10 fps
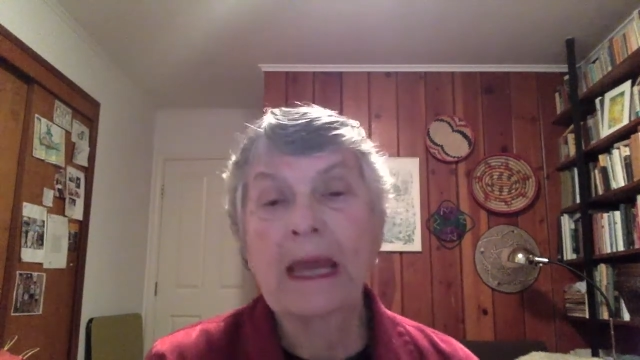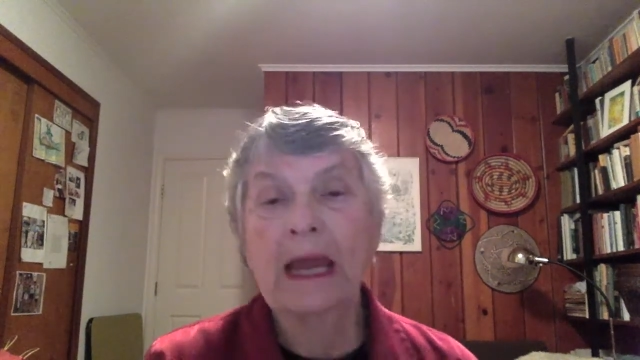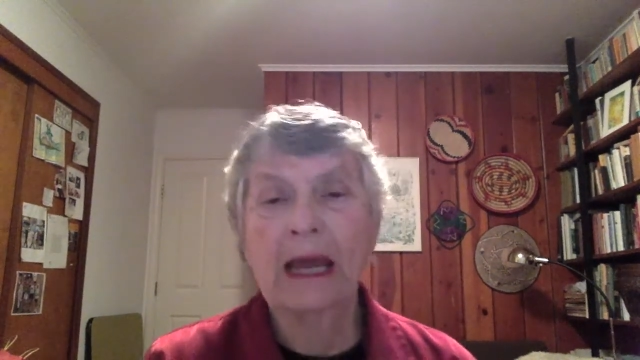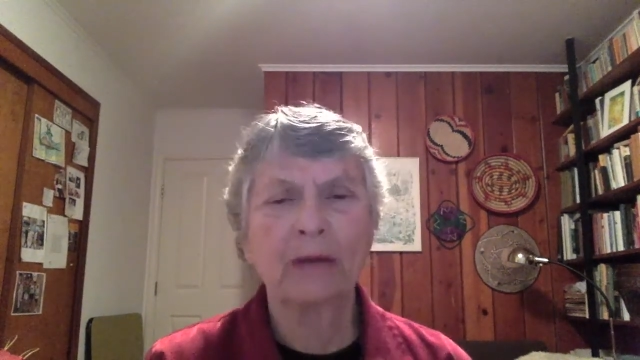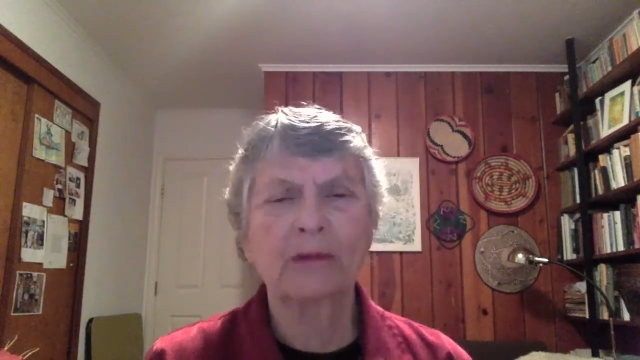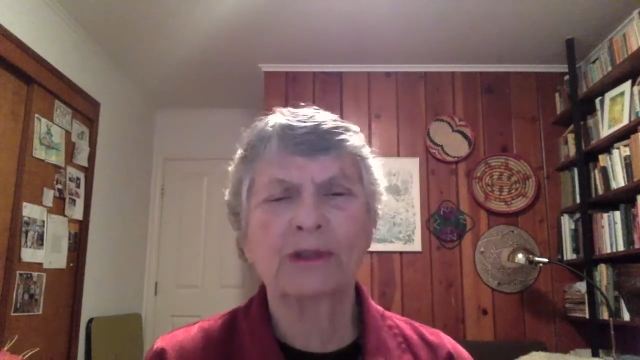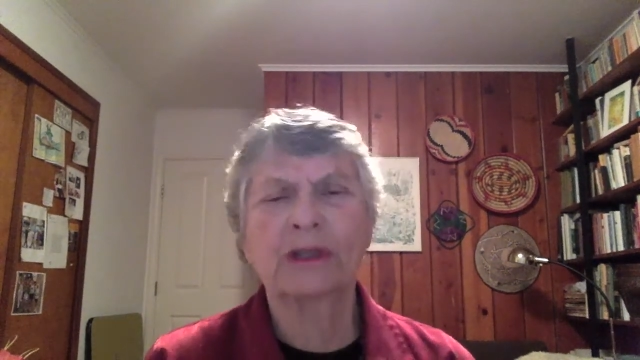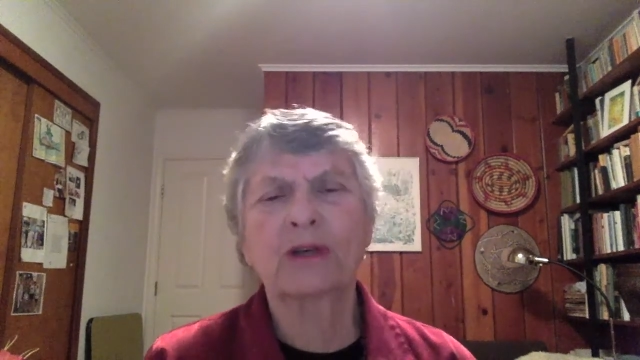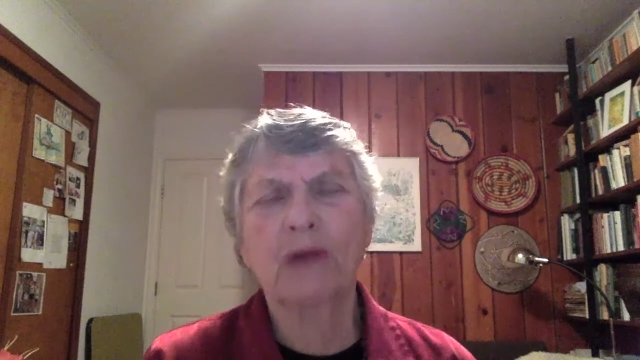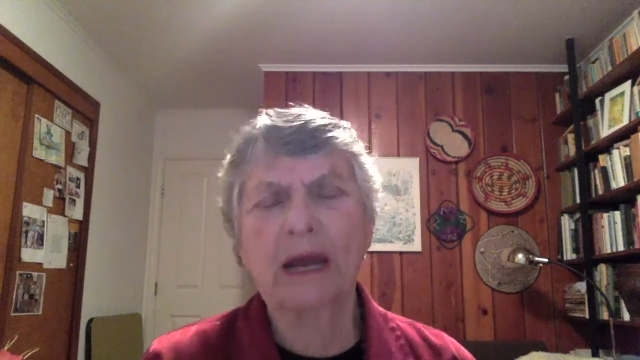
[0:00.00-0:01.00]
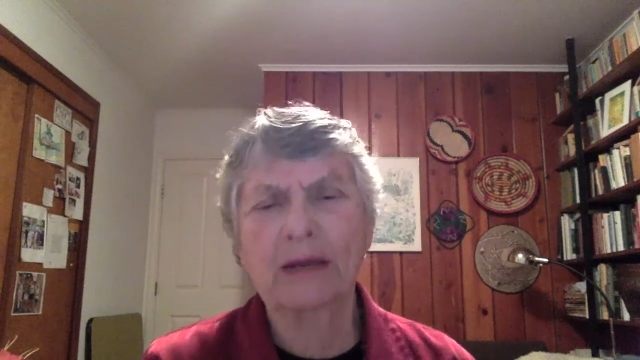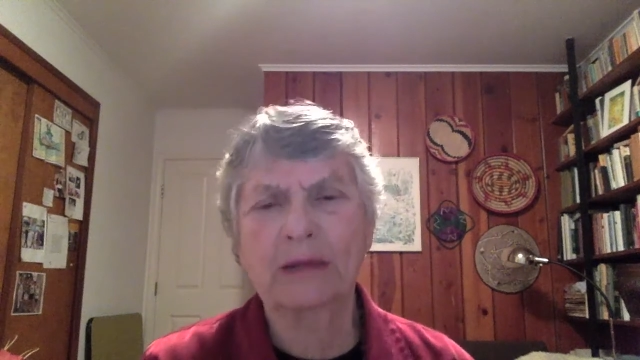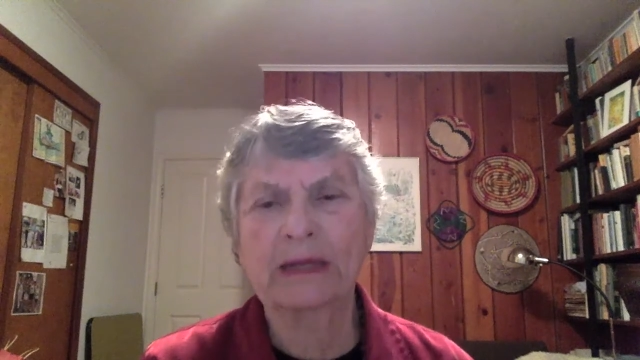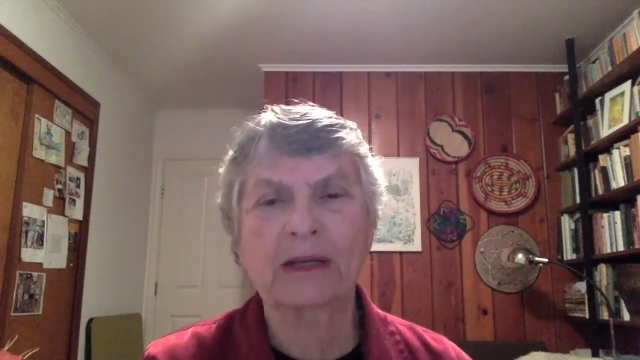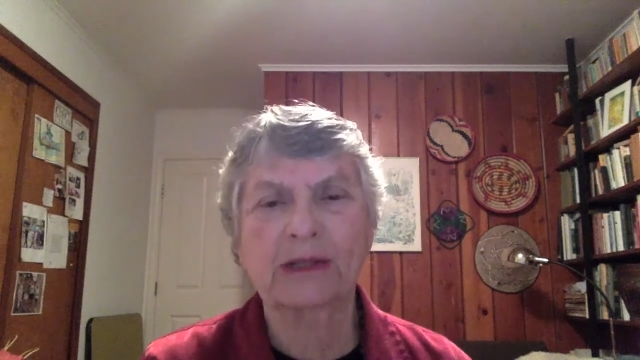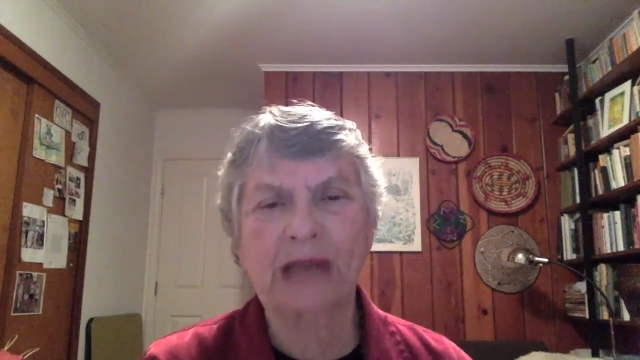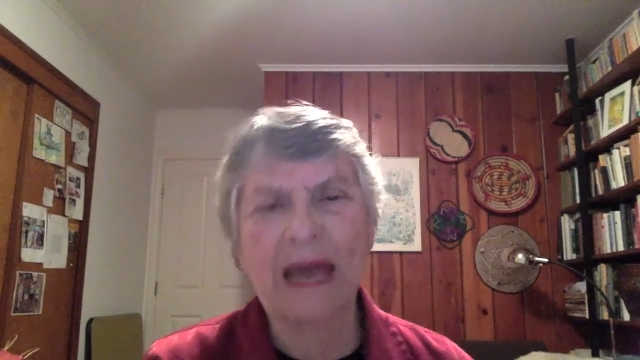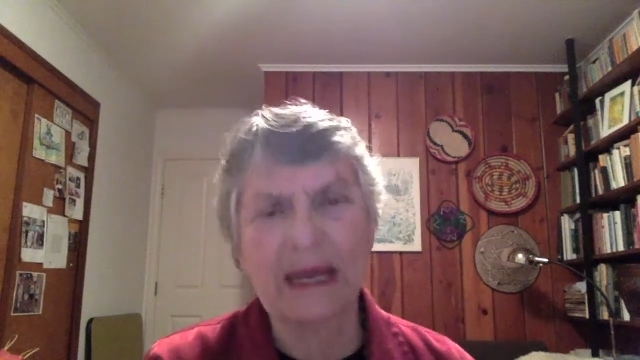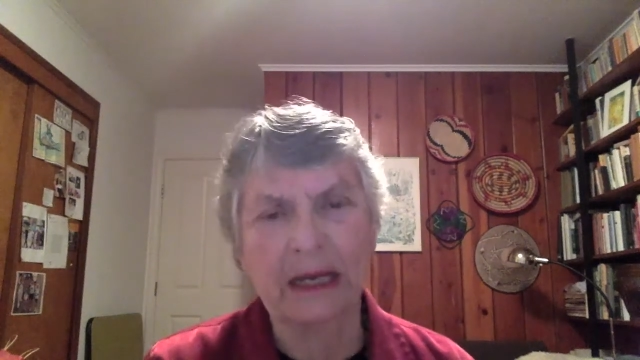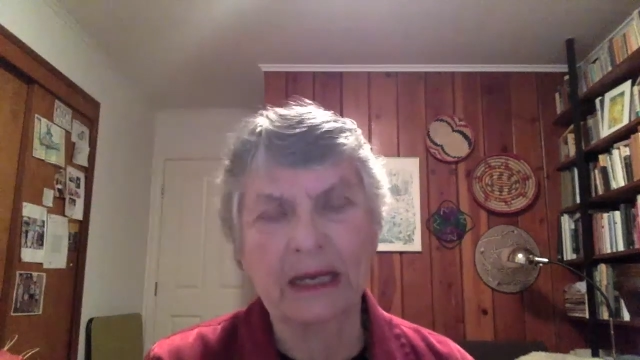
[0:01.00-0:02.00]
And it was incredibly
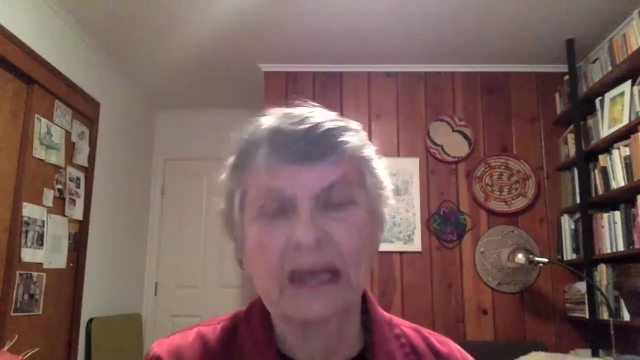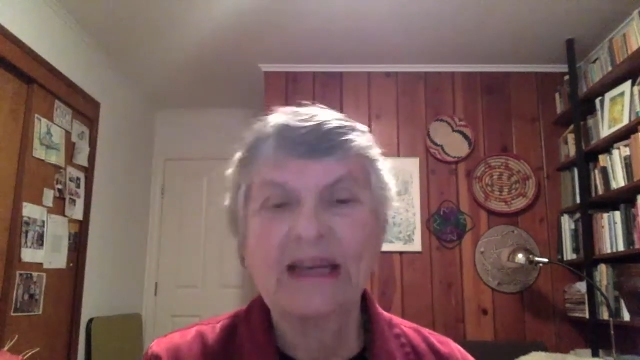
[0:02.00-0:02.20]
exciting